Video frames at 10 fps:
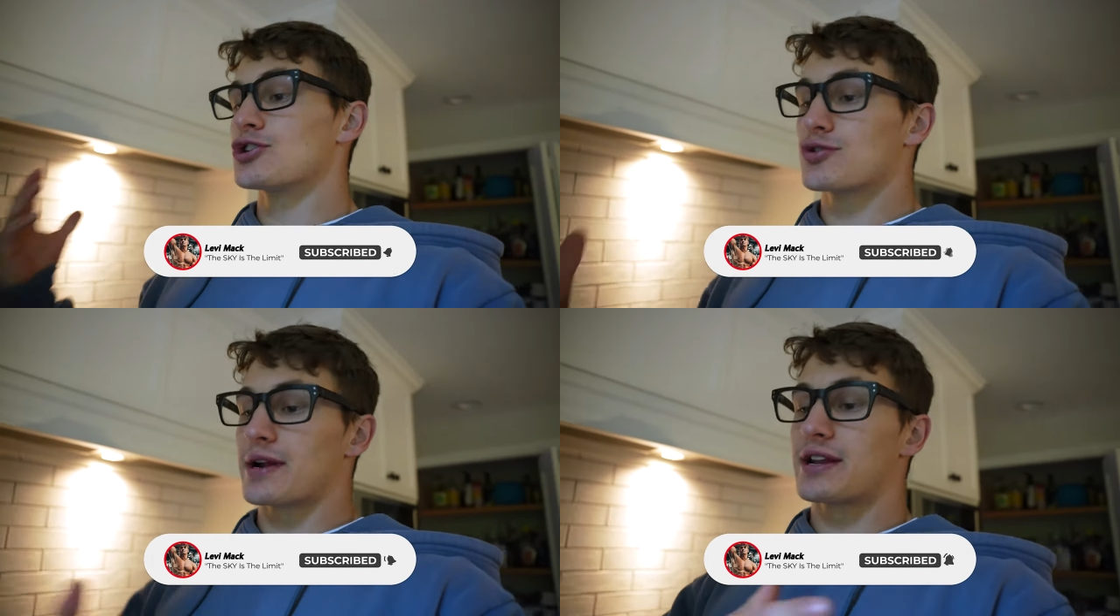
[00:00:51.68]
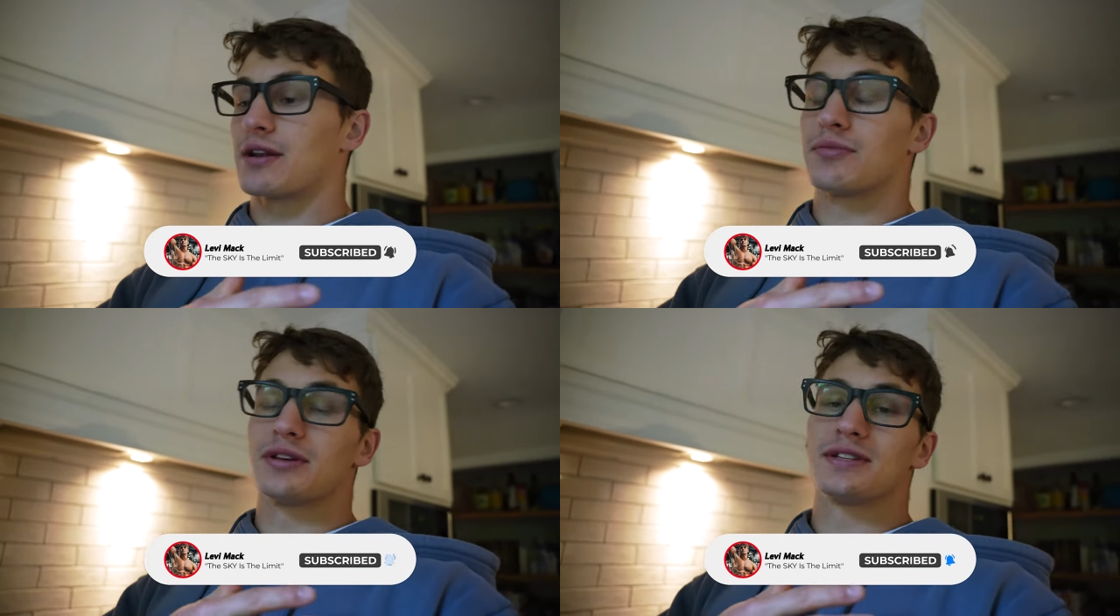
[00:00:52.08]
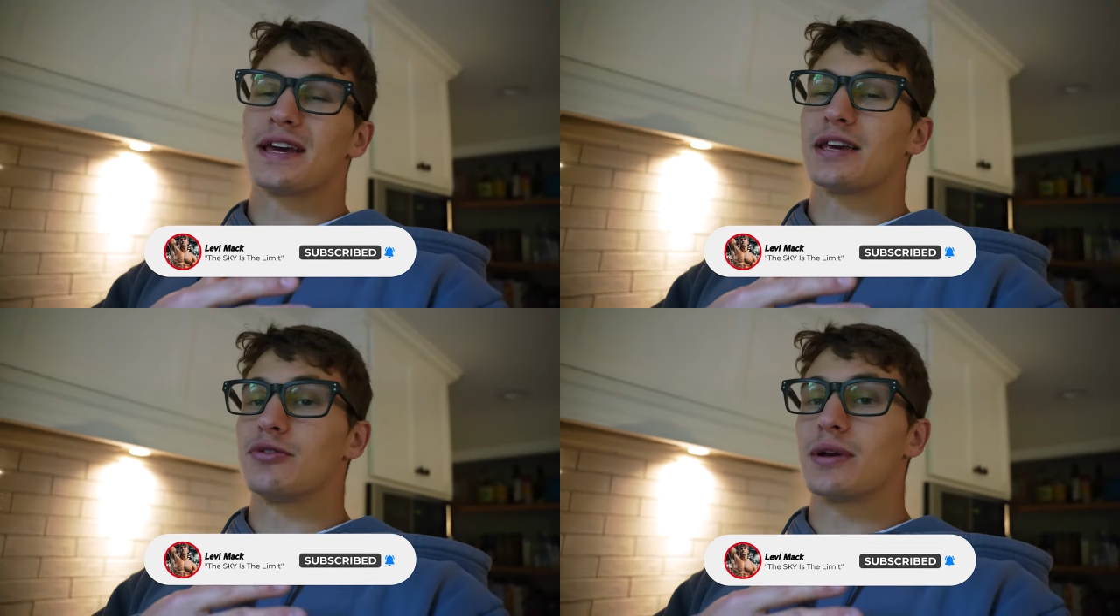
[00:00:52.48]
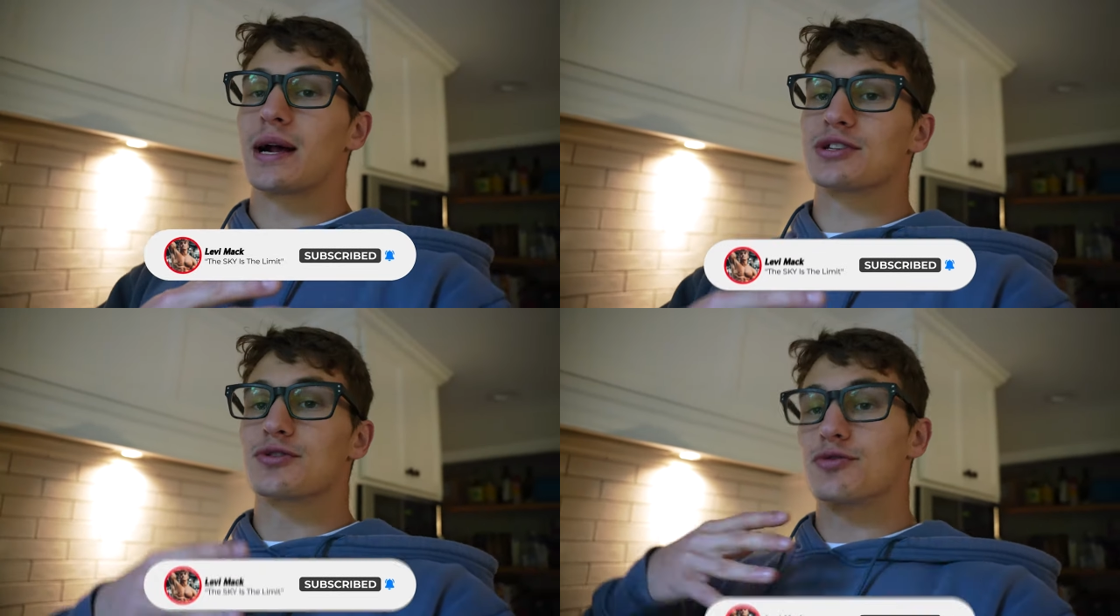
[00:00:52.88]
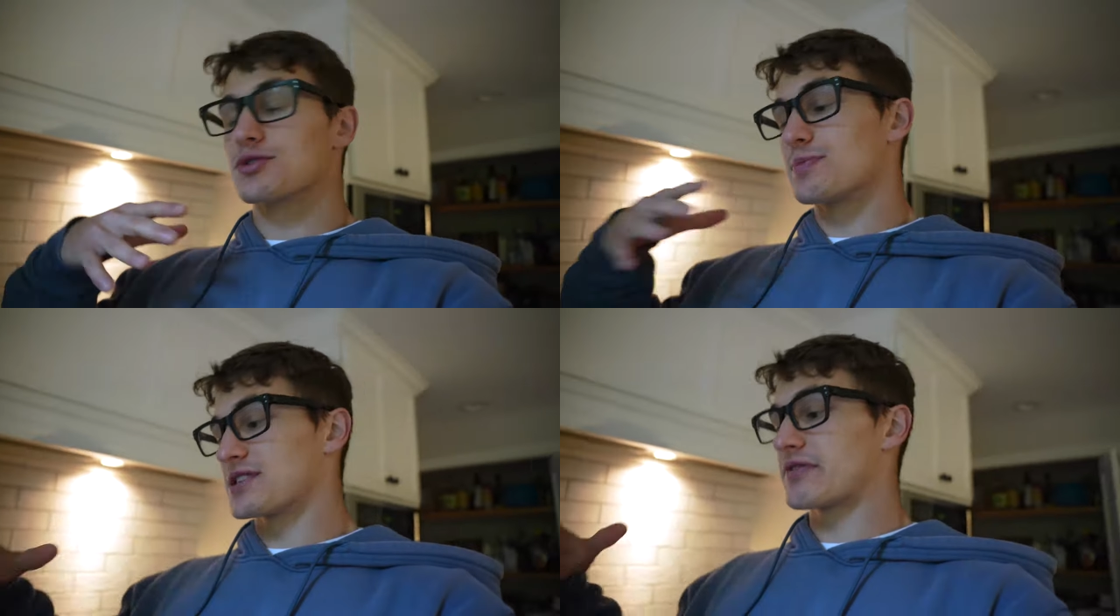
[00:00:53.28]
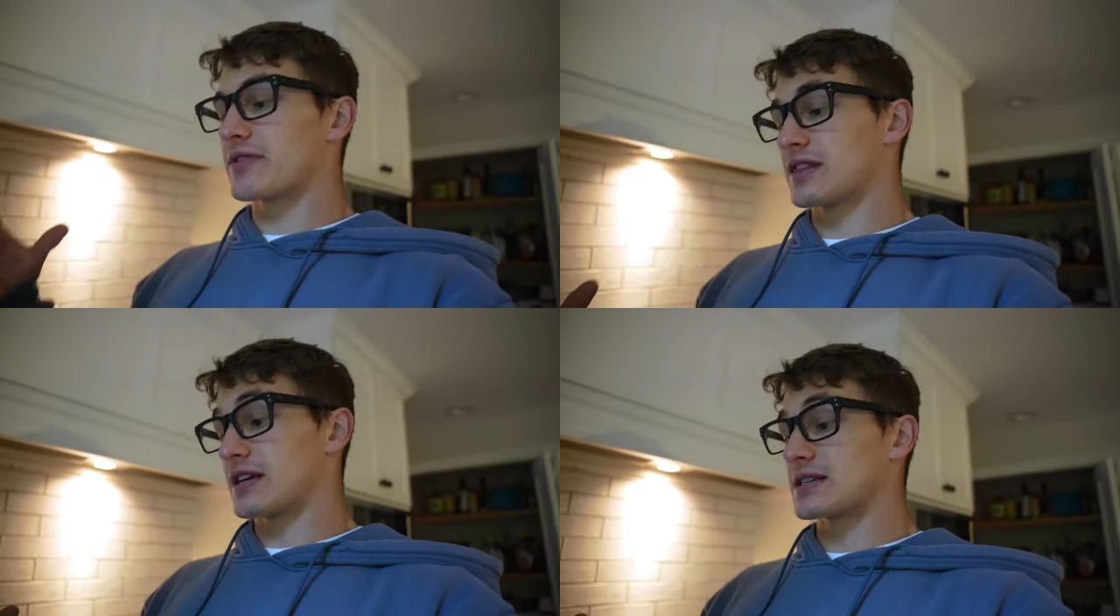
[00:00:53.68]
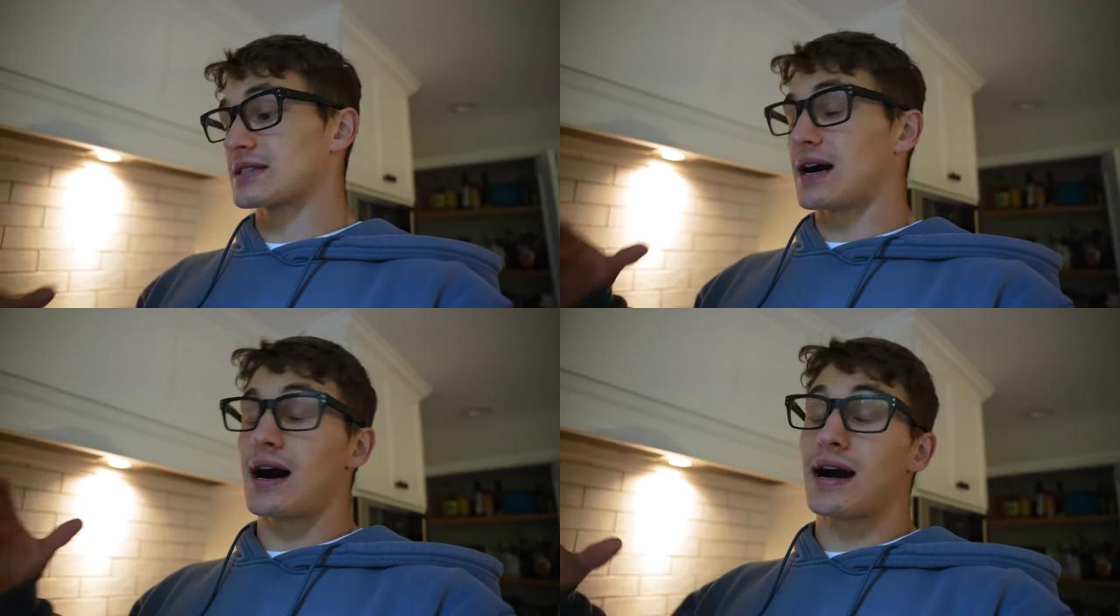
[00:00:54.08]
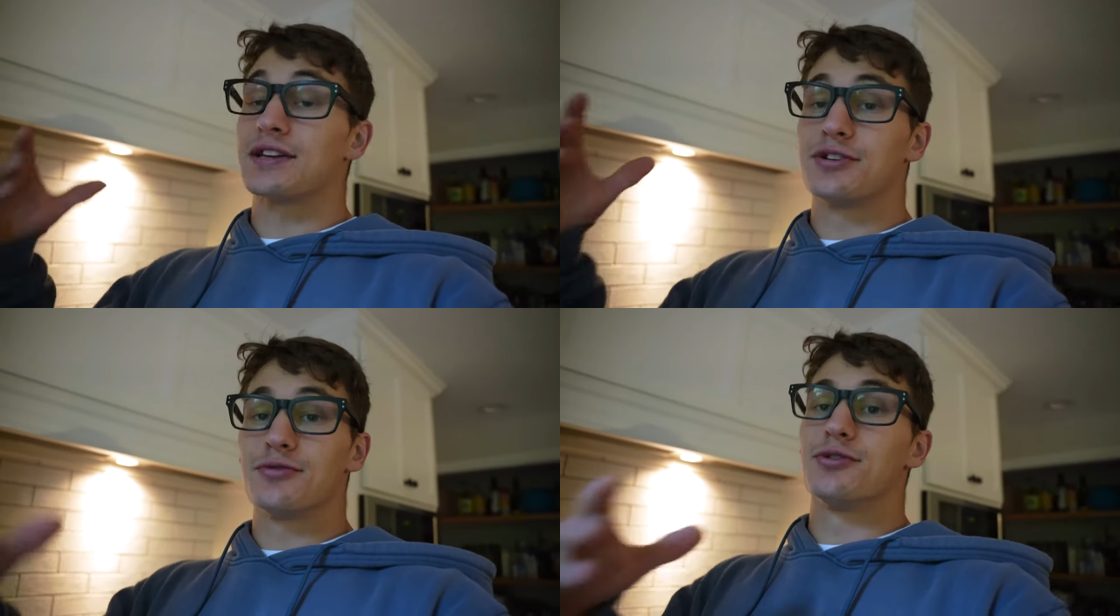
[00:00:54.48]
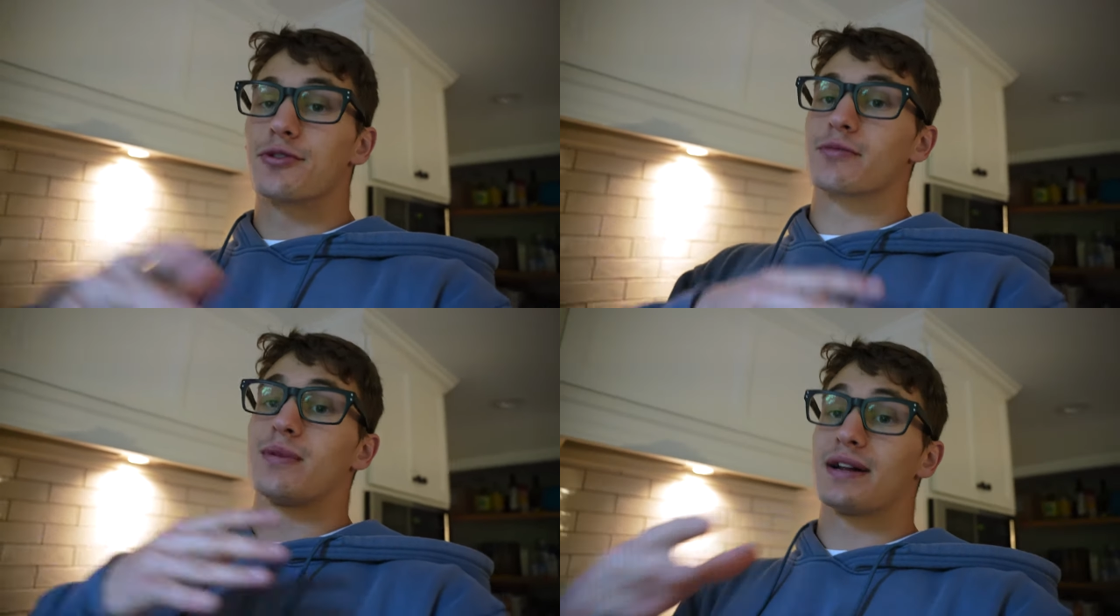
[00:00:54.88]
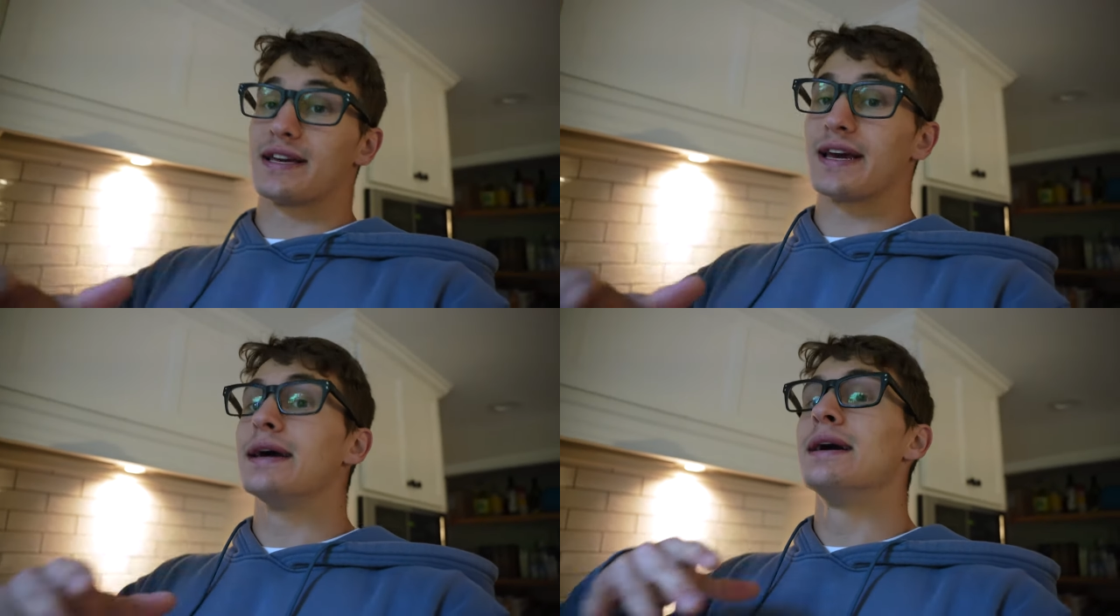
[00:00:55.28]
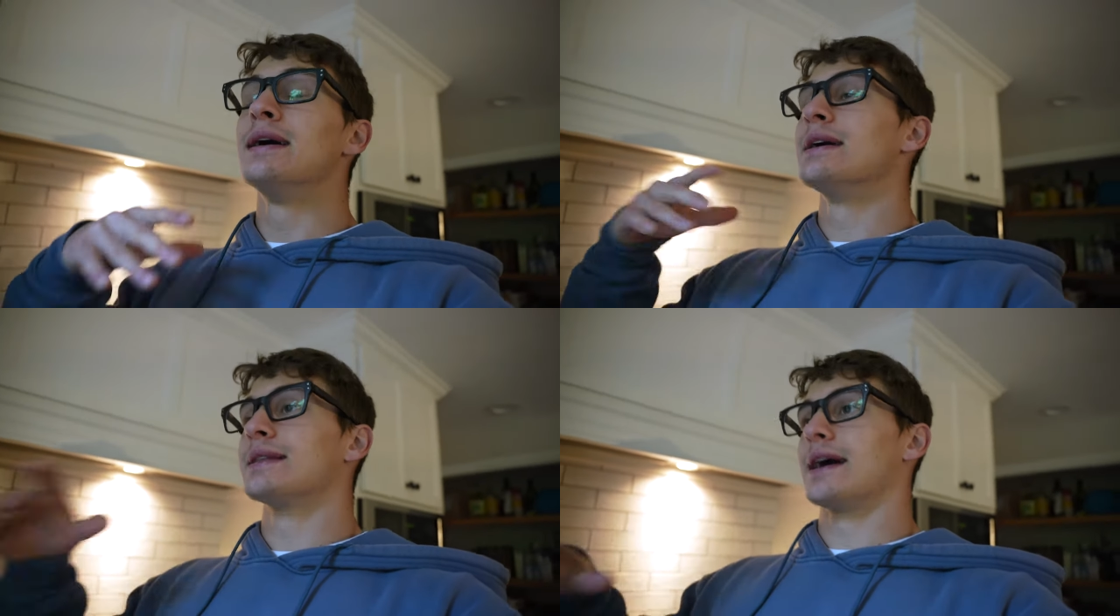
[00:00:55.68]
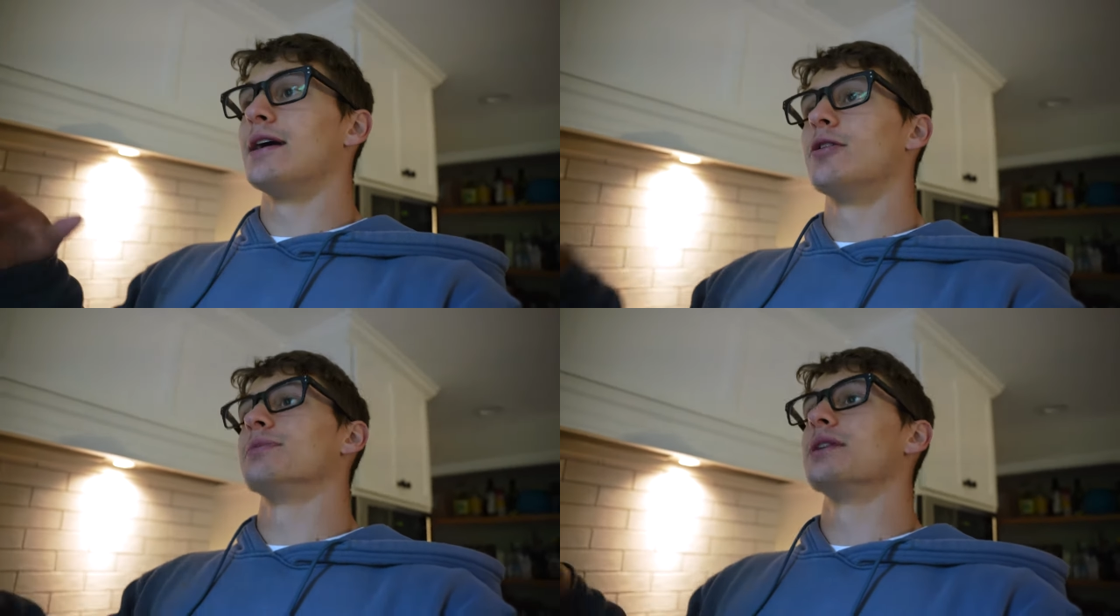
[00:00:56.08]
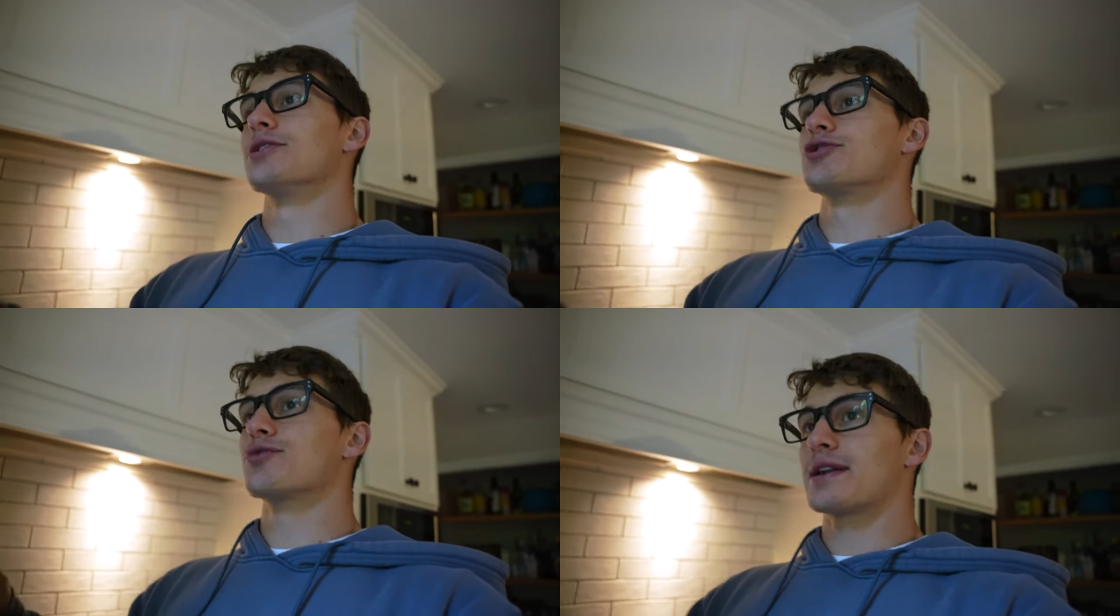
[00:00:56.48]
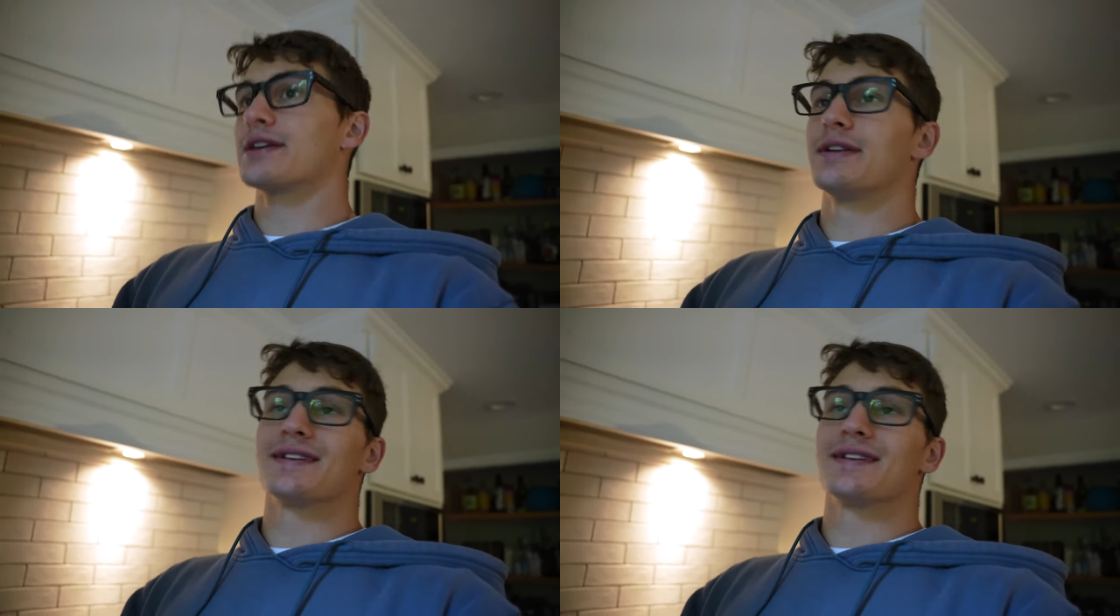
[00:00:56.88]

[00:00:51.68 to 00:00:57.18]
shredded. I'm gonna be taking you guys through specific things that I do during my day that help me get shredded.